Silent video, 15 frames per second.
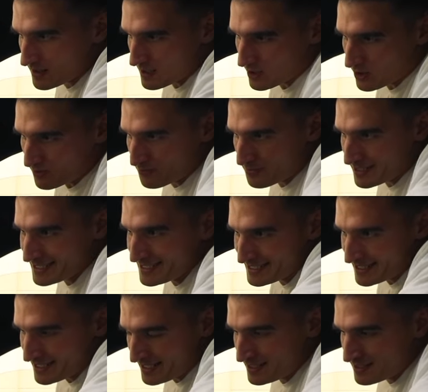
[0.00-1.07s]
a
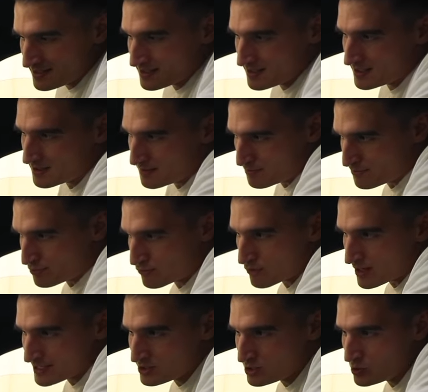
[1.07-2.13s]
completely
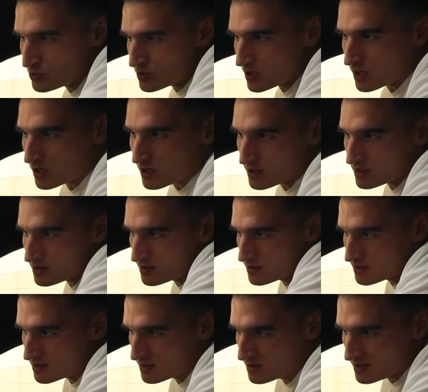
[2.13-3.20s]
brand new car
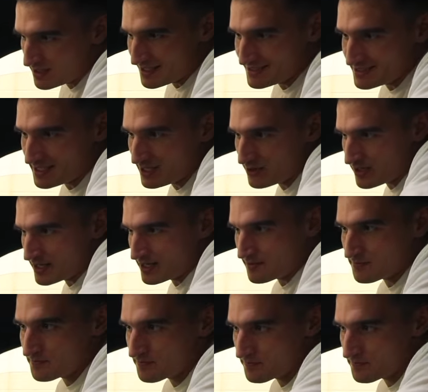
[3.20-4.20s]
interior.